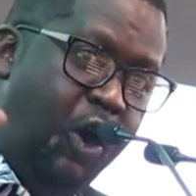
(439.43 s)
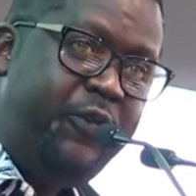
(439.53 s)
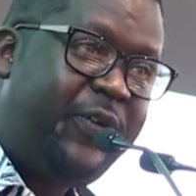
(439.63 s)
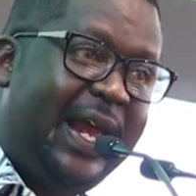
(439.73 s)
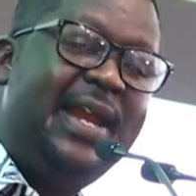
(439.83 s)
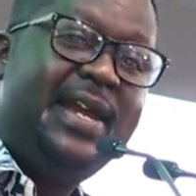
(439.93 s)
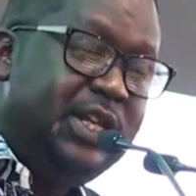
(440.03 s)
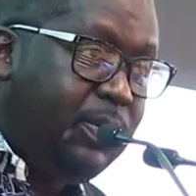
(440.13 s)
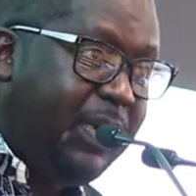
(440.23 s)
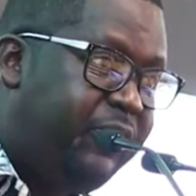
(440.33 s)
Offline
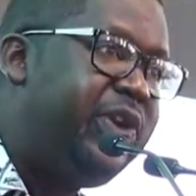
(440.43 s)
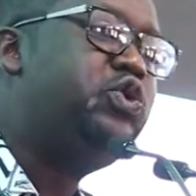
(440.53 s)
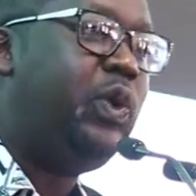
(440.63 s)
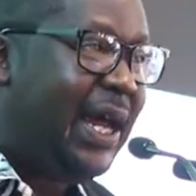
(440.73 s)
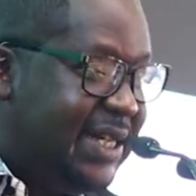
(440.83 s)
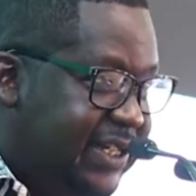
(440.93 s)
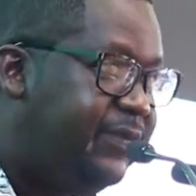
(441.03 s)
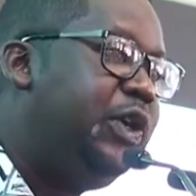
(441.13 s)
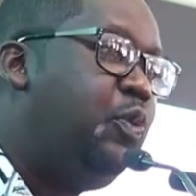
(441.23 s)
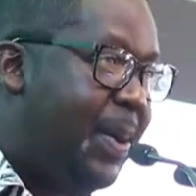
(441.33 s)
ni hizo ma free to air
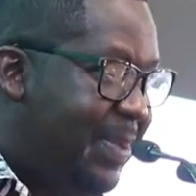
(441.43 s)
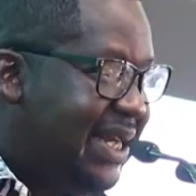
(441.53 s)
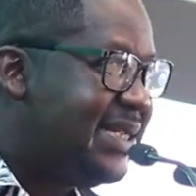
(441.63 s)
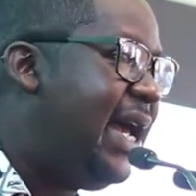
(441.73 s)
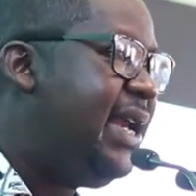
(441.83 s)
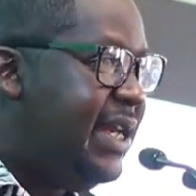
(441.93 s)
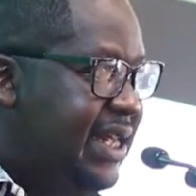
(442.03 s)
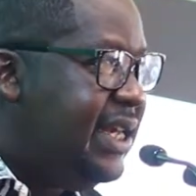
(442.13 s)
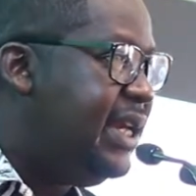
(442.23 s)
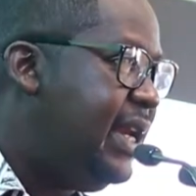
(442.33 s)
TV ubembelezane
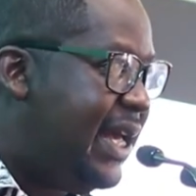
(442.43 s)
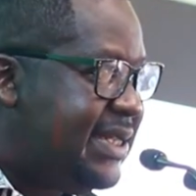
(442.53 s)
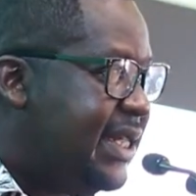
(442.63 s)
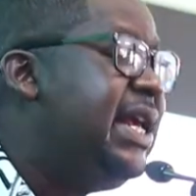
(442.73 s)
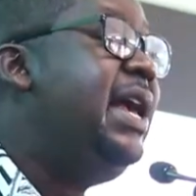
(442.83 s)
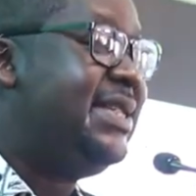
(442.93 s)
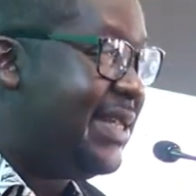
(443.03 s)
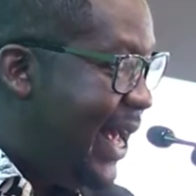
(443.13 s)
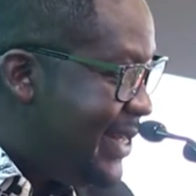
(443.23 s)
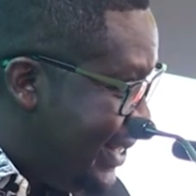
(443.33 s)
nini nonsense.
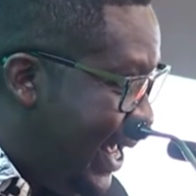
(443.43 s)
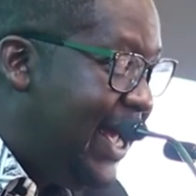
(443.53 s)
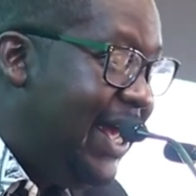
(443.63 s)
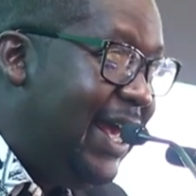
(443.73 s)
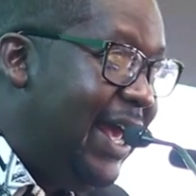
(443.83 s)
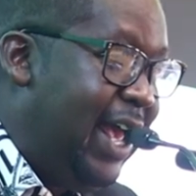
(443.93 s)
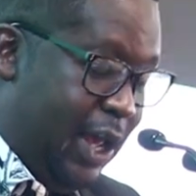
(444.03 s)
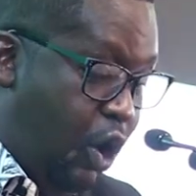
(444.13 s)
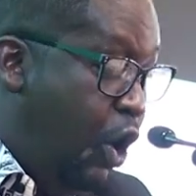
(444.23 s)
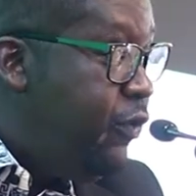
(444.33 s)
Sasa
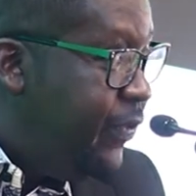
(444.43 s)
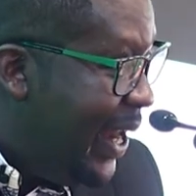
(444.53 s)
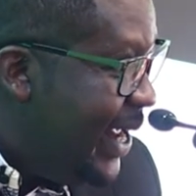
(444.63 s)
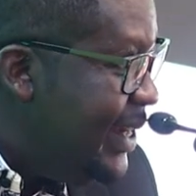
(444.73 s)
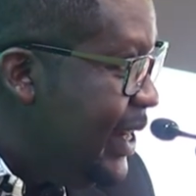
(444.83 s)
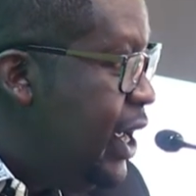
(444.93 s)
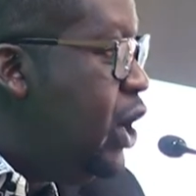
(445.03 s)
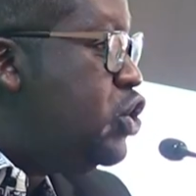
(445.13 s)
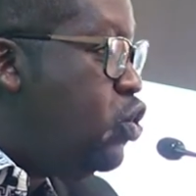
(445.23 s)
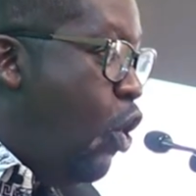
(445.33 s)

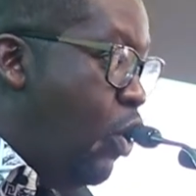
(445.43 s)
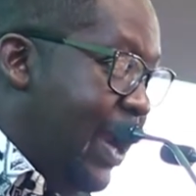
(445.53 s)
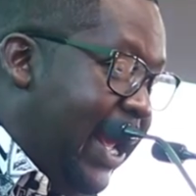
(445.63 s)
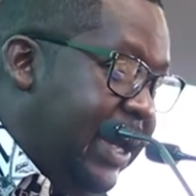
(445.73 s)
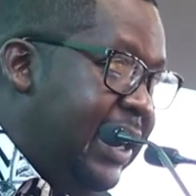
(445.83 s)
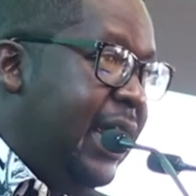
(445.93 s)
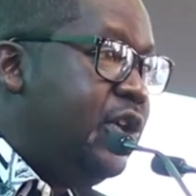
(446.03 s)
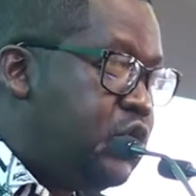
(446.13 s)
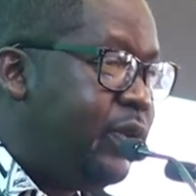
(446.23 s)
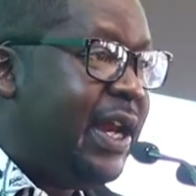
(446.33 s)
offline to
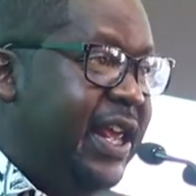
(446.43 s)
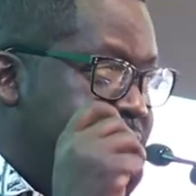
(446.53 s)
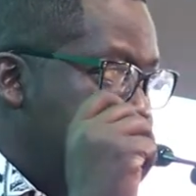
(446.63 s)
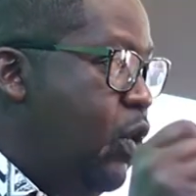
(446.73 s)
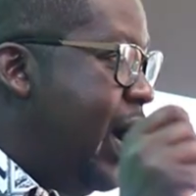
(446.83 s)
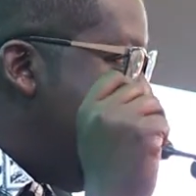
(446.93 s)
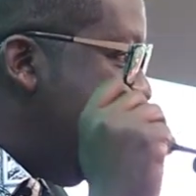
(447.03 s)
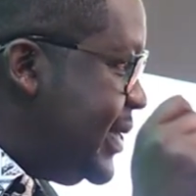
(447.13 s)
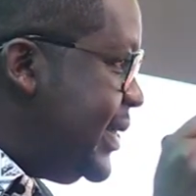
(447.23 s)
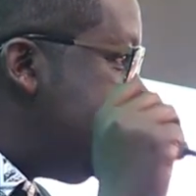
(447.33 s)
online, so that if you can
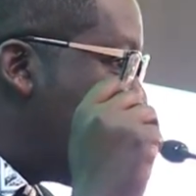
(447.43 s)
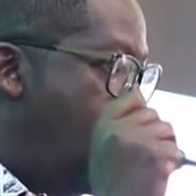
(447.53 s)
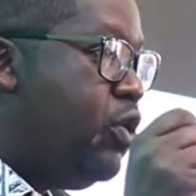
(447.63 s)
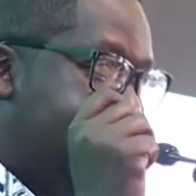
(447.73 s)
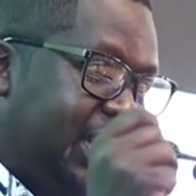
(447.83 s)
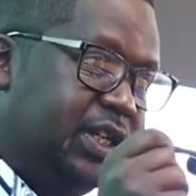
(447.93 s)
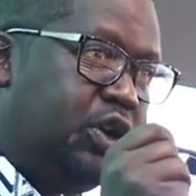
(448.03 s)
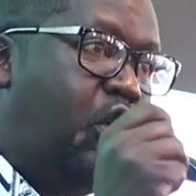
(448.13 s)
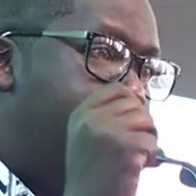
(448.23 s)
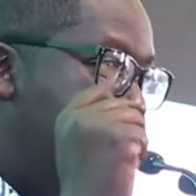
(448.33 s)
access
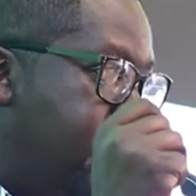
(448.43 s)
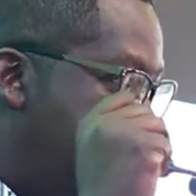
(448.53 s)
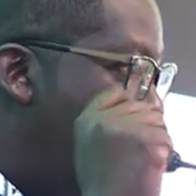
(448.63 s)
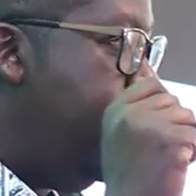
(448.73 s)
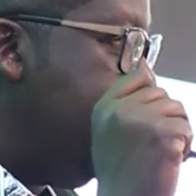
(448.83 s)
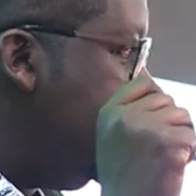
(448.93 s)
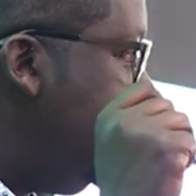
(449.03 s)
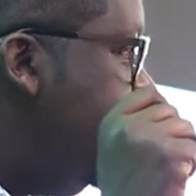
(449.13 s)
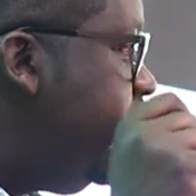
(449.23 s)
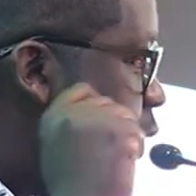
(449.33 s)
content on your
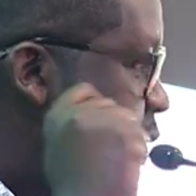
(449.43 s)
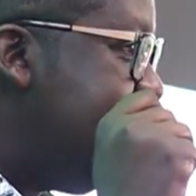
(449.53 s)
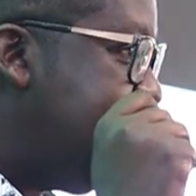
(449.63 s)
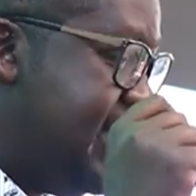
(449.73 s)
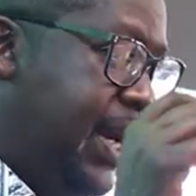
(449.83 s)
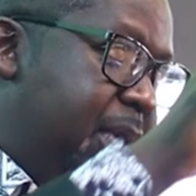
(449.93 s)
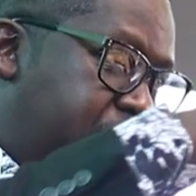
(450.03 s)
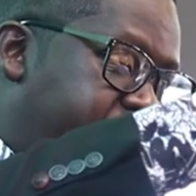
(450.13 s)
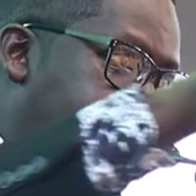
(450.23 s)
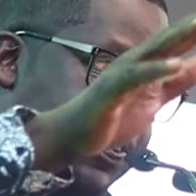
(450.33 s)
phone, for instance, let me
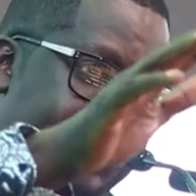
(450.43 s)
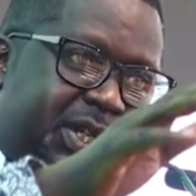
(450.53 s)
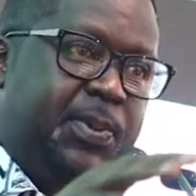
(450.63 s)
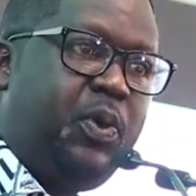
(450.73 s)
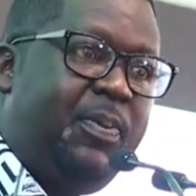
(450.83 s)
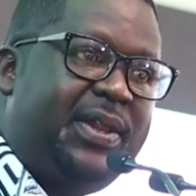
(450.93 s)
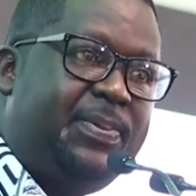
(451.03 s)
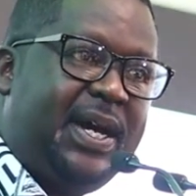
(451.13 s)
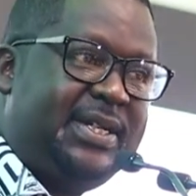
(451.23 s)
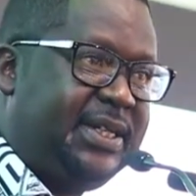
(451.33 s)
give you a simple
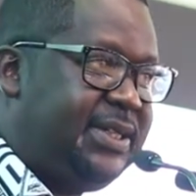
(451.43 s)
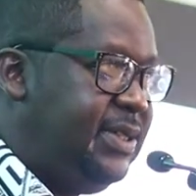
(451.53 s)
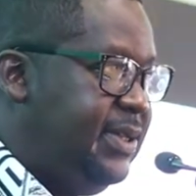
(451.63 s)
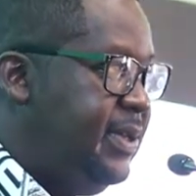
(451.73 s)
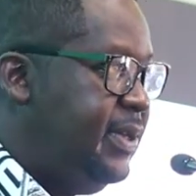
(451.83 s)
mathematics.